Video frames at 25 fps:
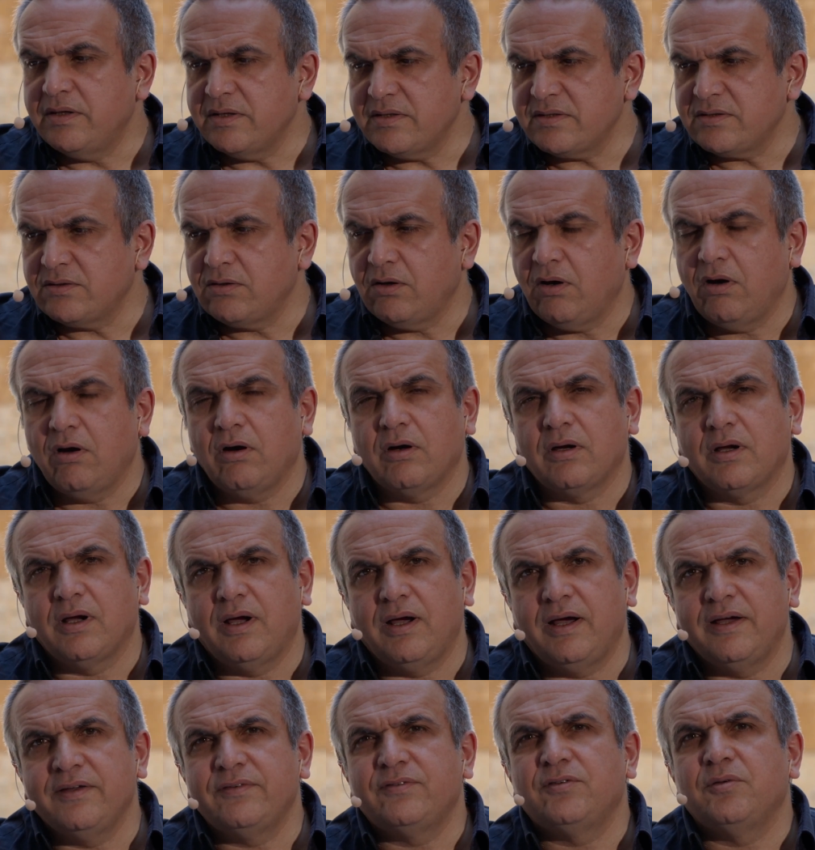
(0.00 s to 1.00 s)
this
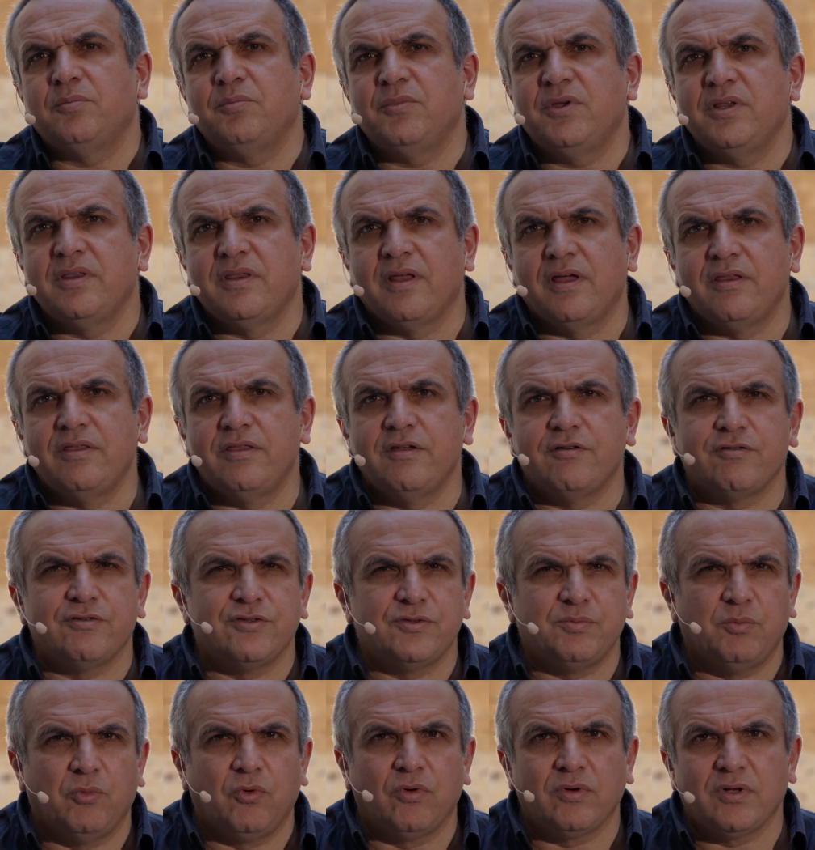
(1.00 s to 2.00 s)
talk, I submit that there
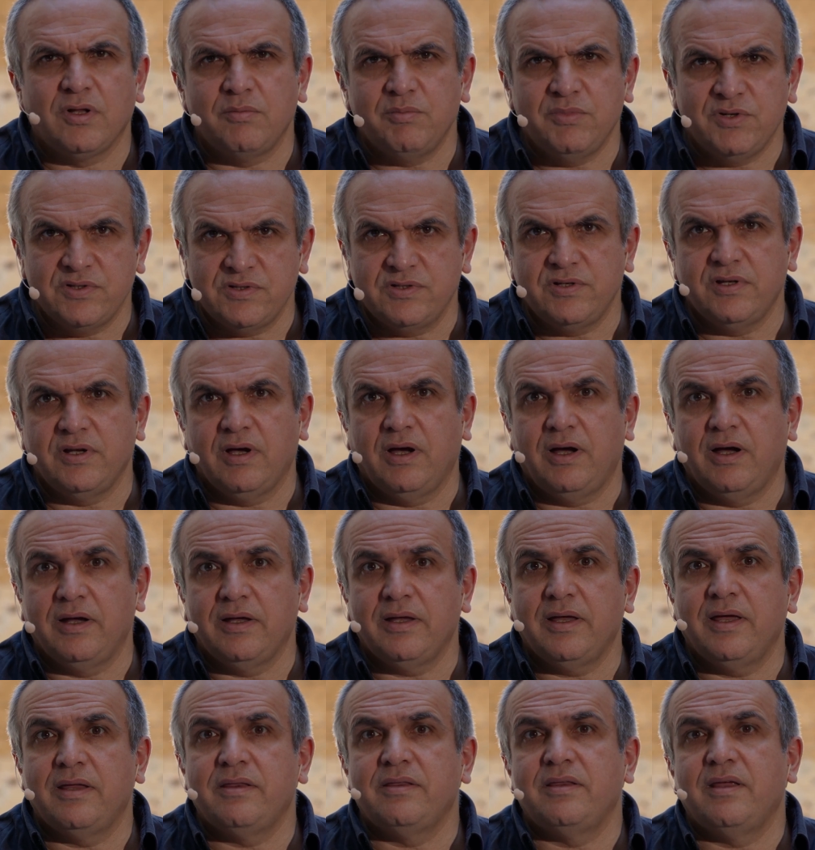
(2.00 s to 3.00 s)
is more than meets the
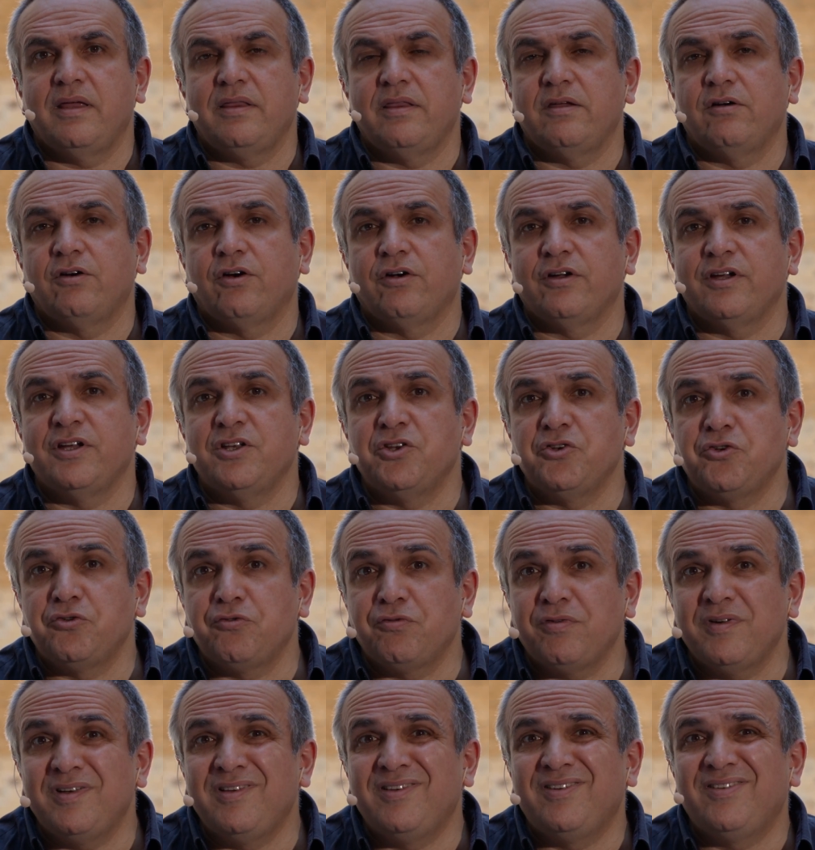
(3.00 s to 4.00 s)
eye, and that there are
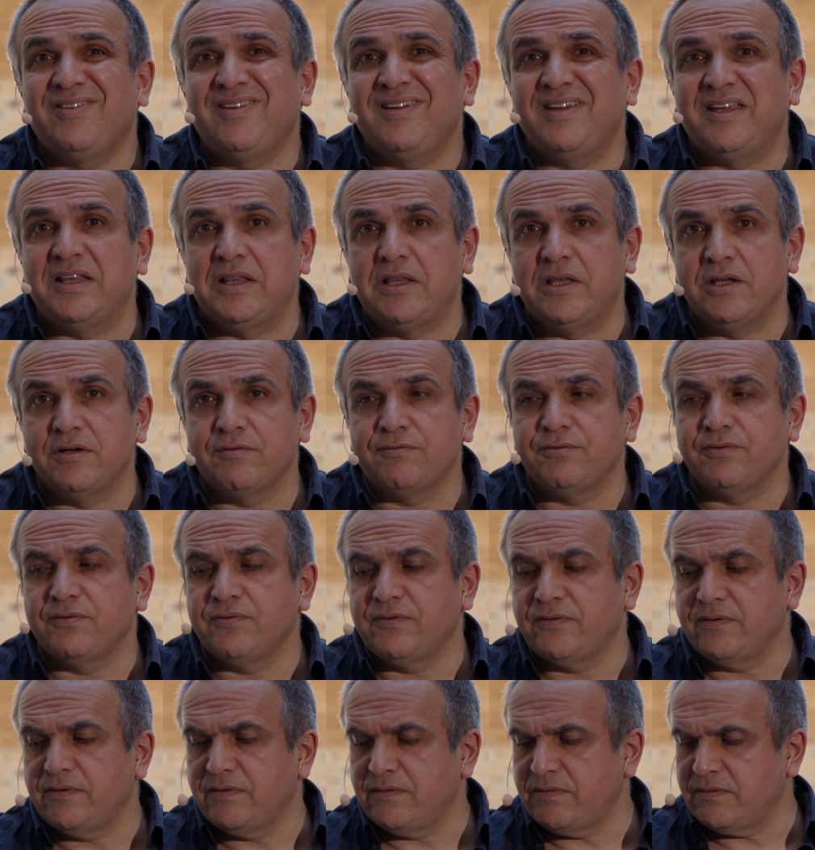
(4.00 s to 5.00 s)
intrinsic
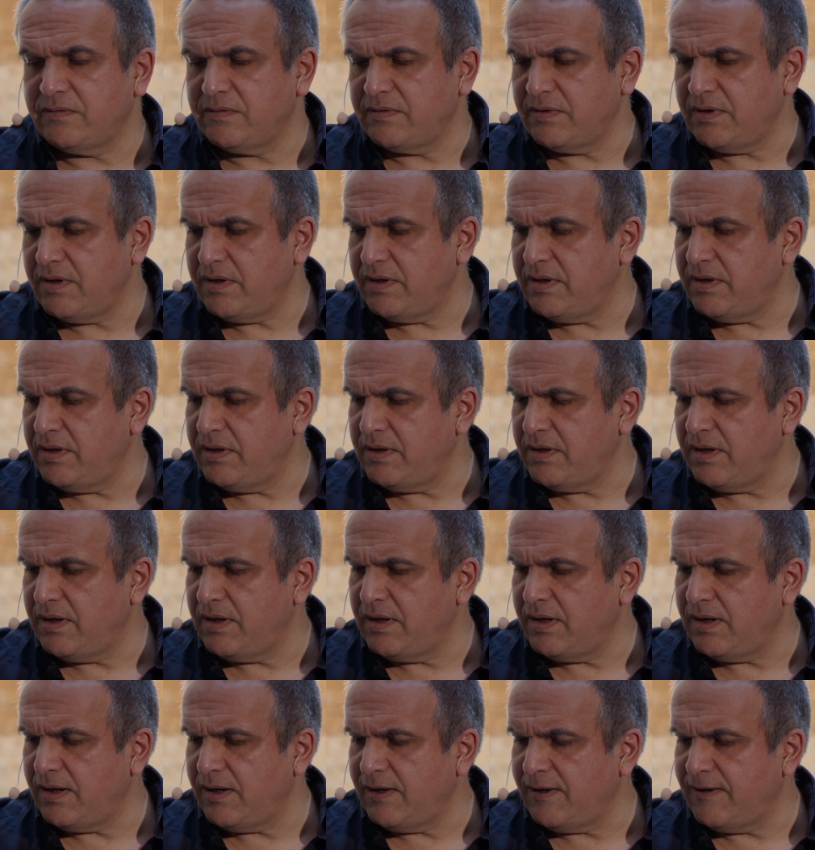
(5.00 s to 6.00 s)
differences
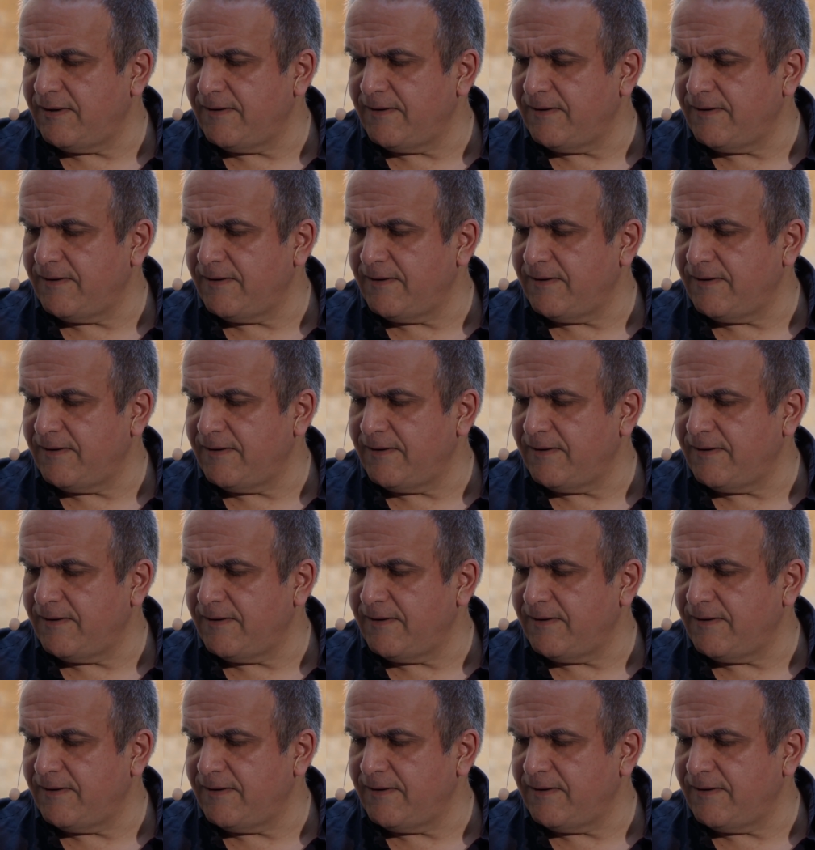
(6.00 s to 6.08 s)
in